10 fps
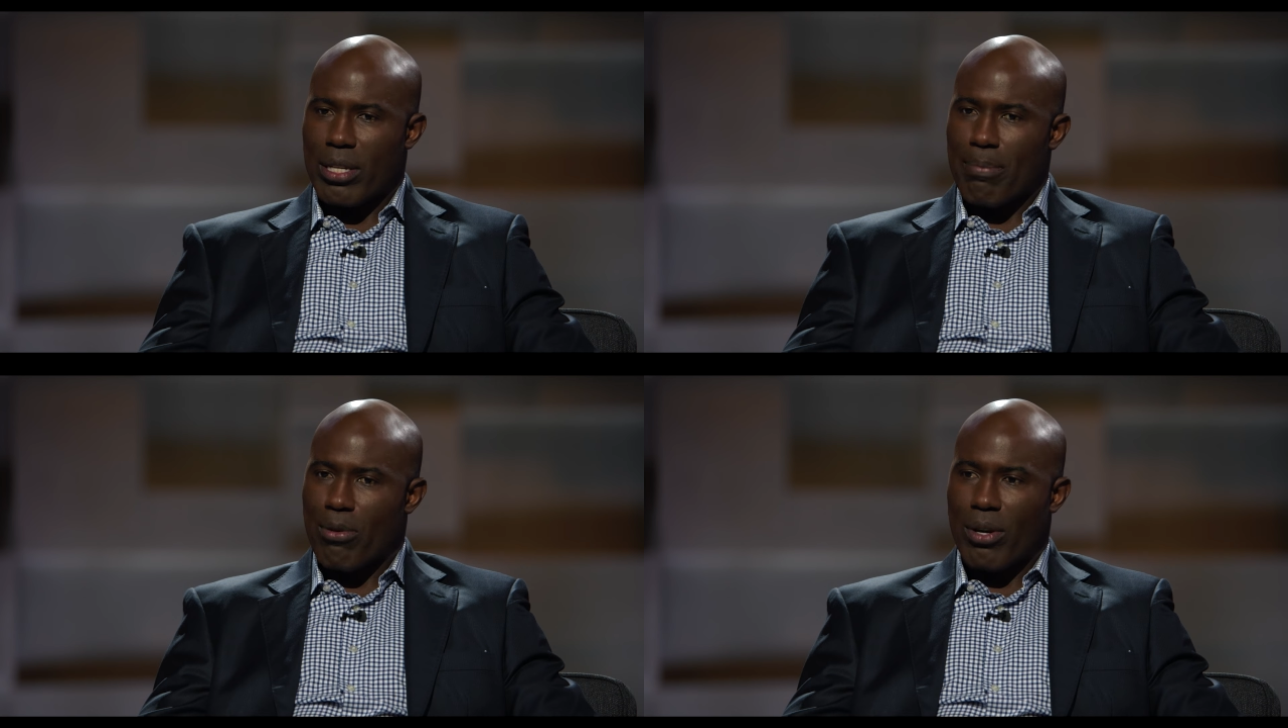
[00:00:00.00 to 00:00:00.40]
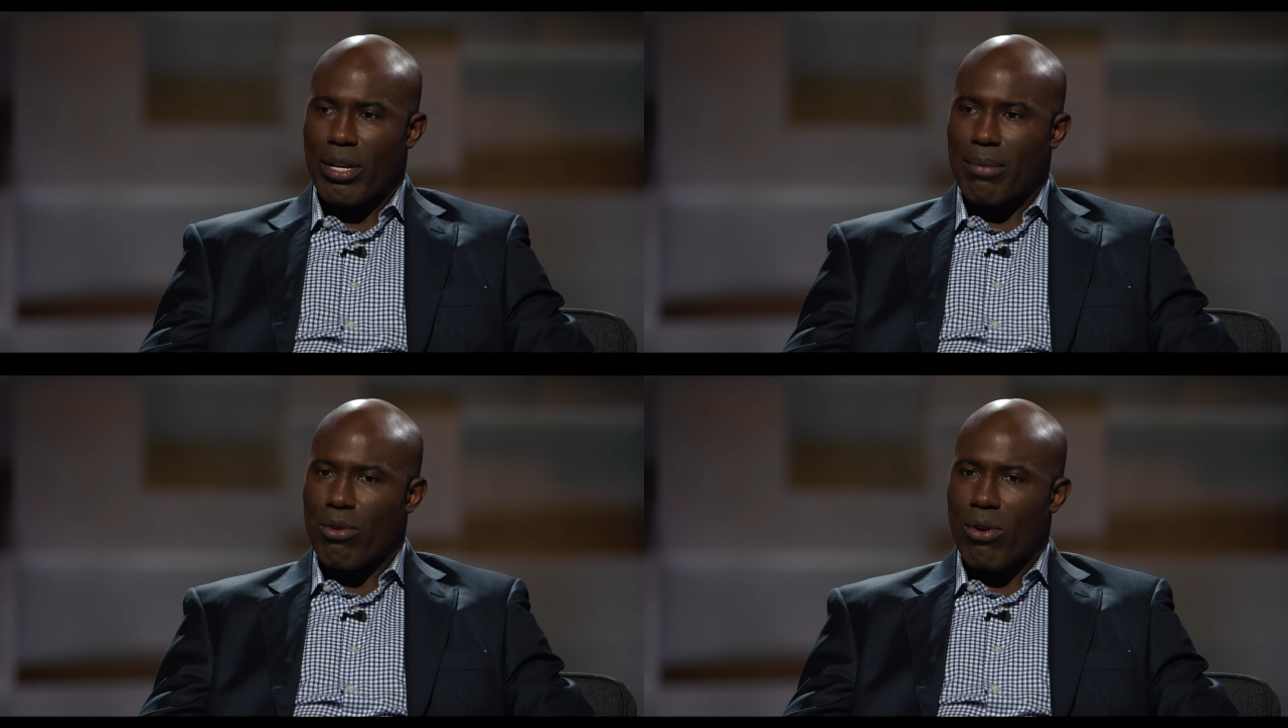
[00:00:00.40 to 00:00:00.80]
wasn't
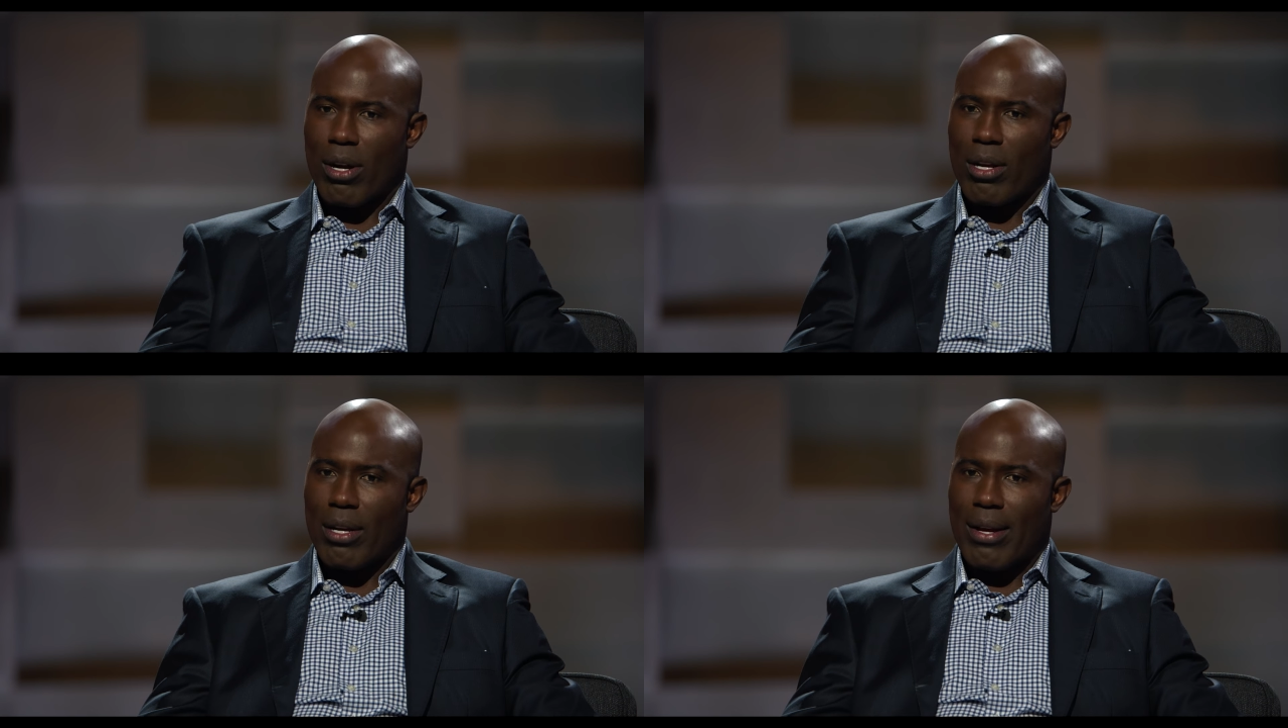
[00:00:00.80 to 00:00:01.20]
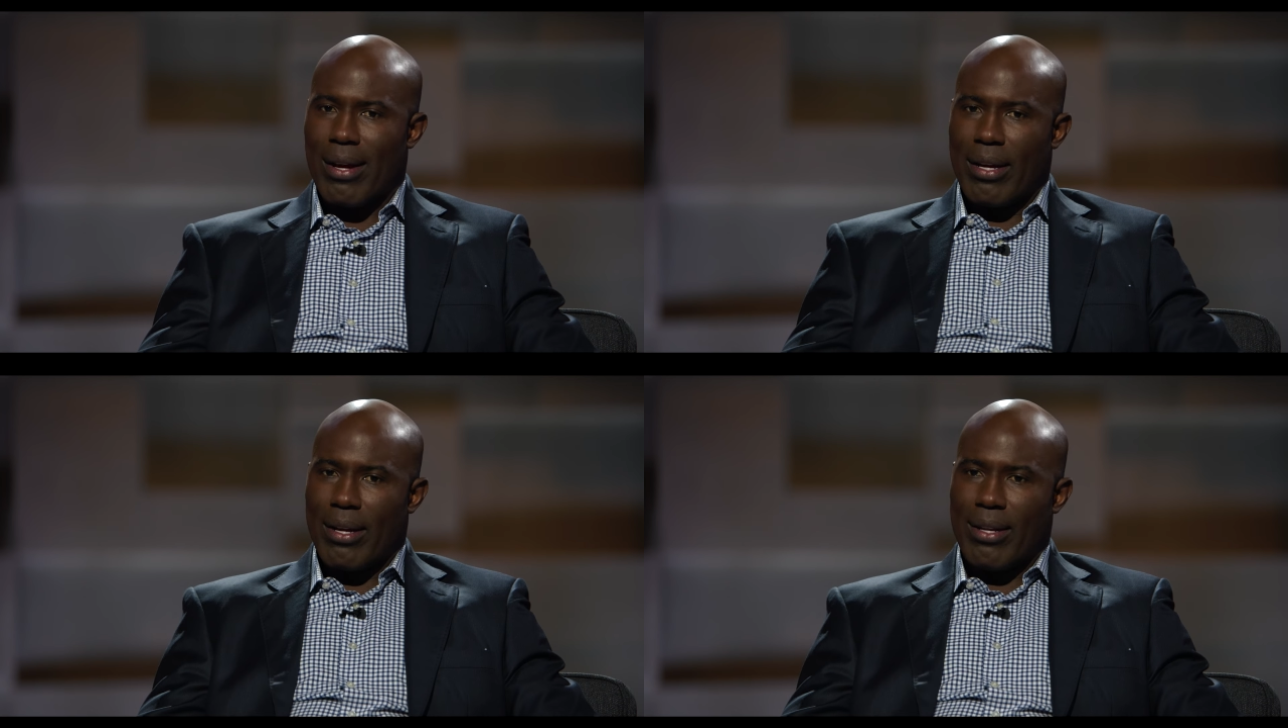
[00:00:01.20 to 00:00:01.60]
important anymore.
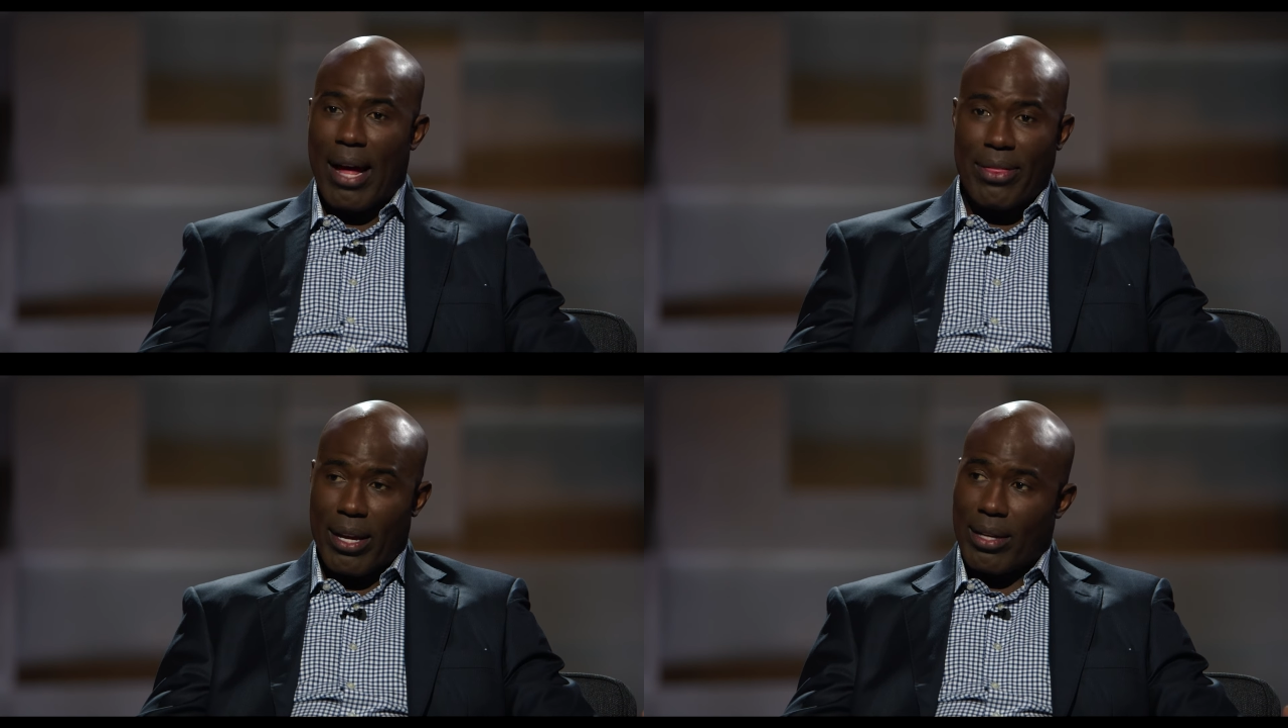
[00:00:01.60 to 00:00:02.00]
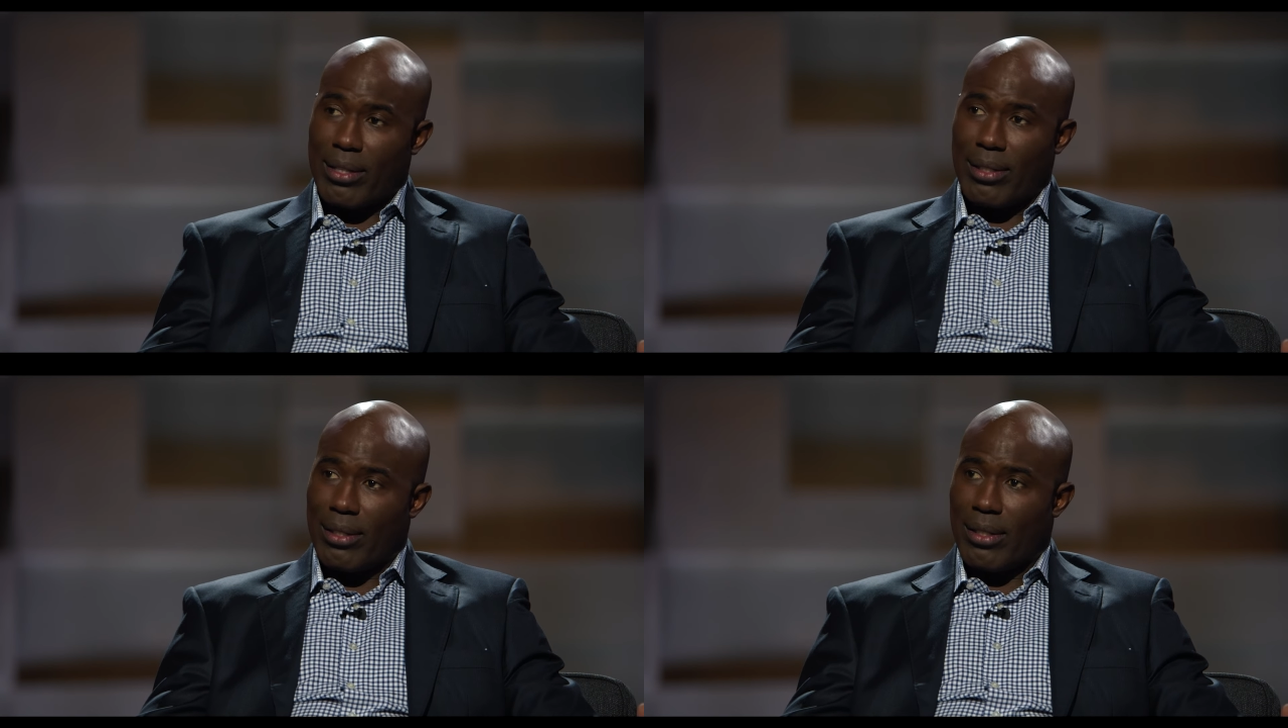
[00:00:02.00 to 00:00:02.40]
Nothing